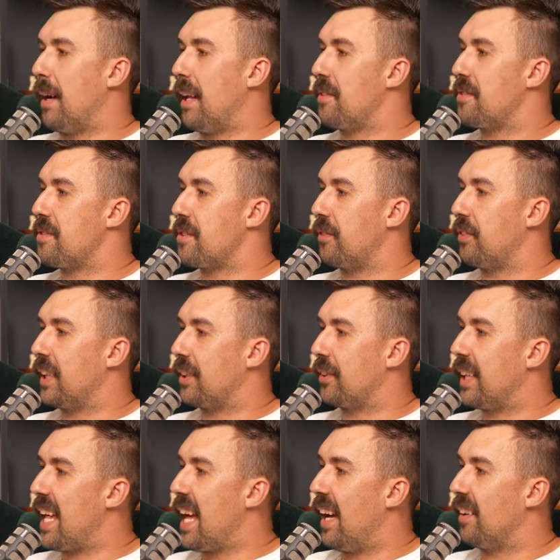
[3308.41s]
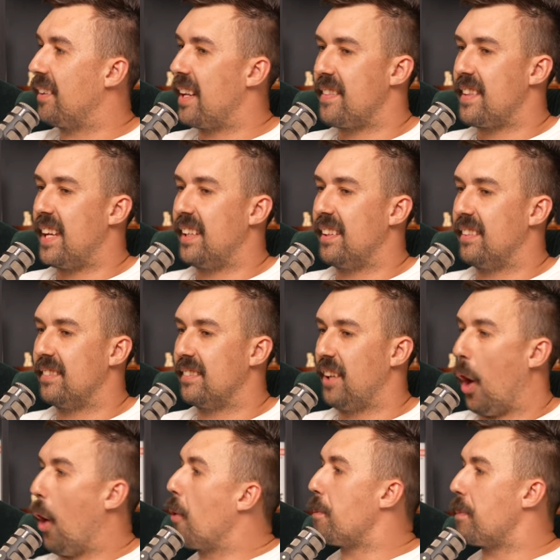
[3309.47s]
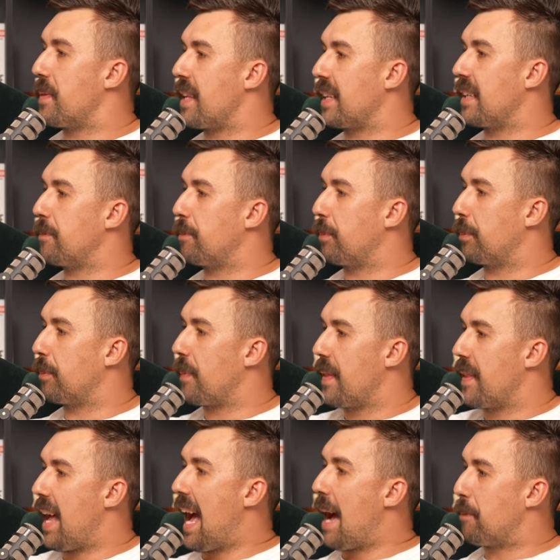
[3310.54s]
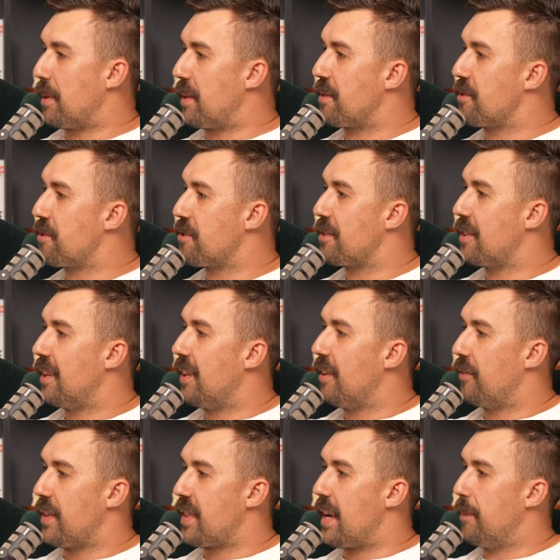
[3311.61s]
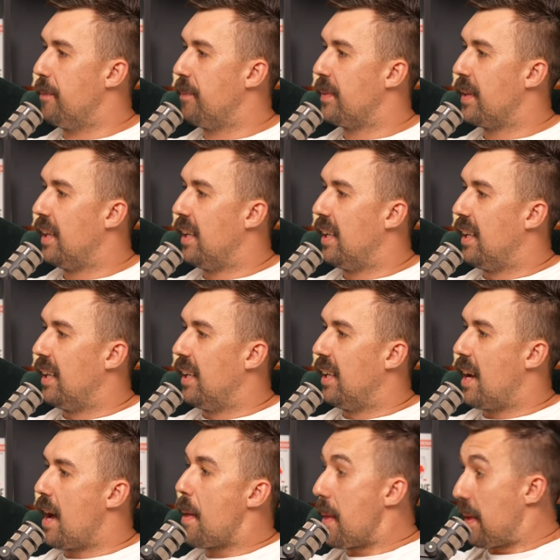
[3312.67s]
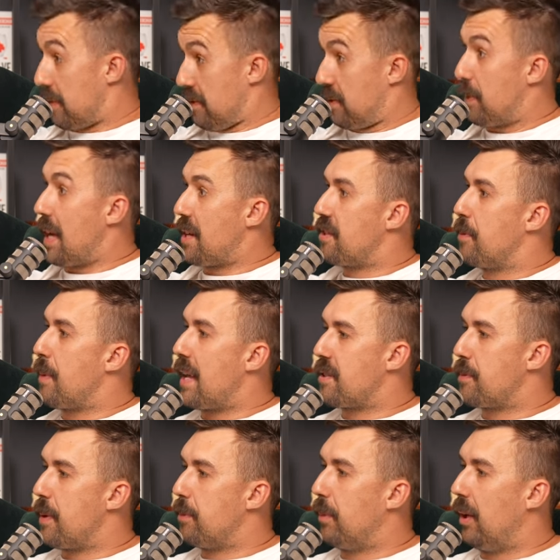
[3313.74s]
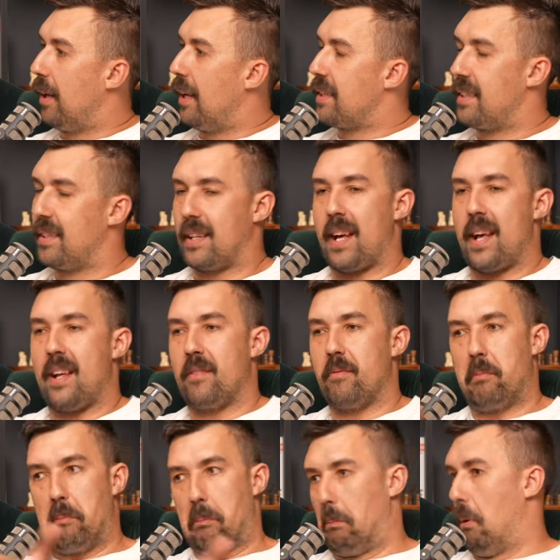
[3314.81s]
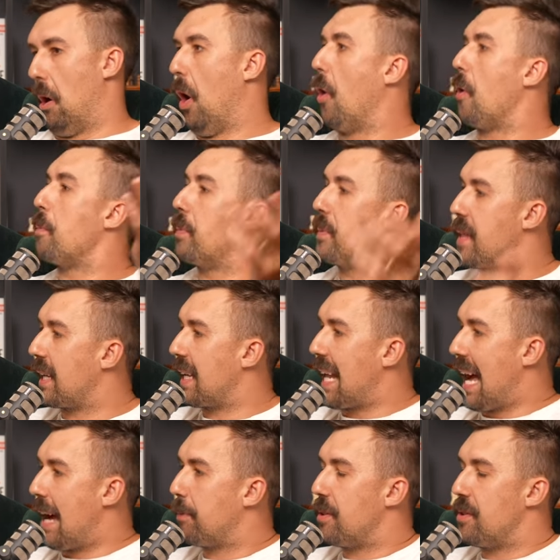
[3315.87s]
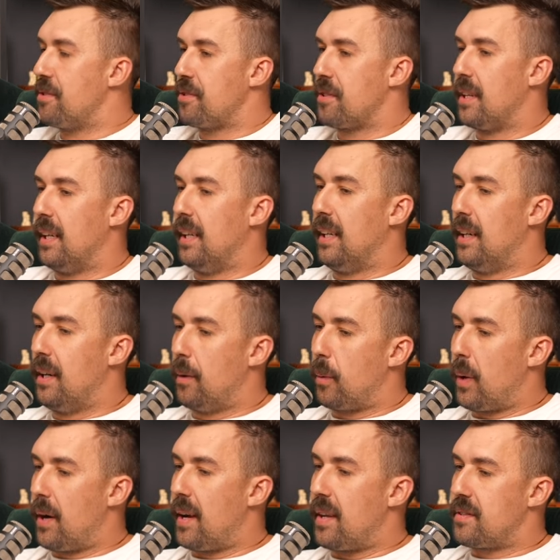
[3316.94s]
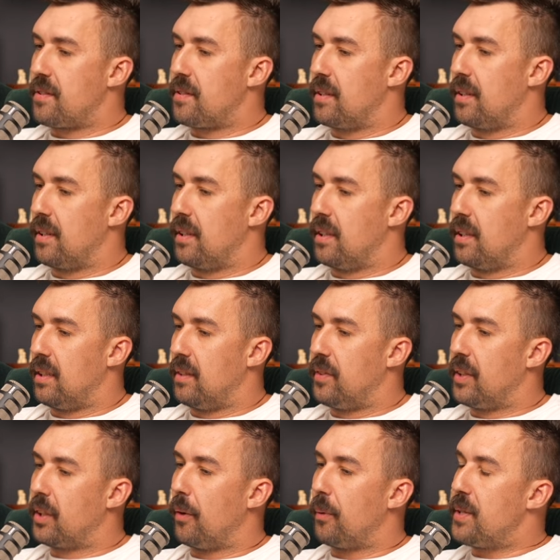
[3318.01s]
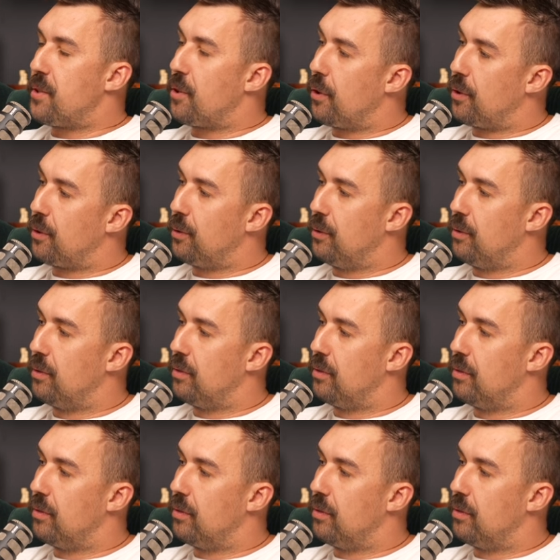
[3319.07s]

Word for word: months to figure it out and then hope that it happens yeah. for them, and then splash some ad spend behind it and hope that it happens. Whereas if you go internal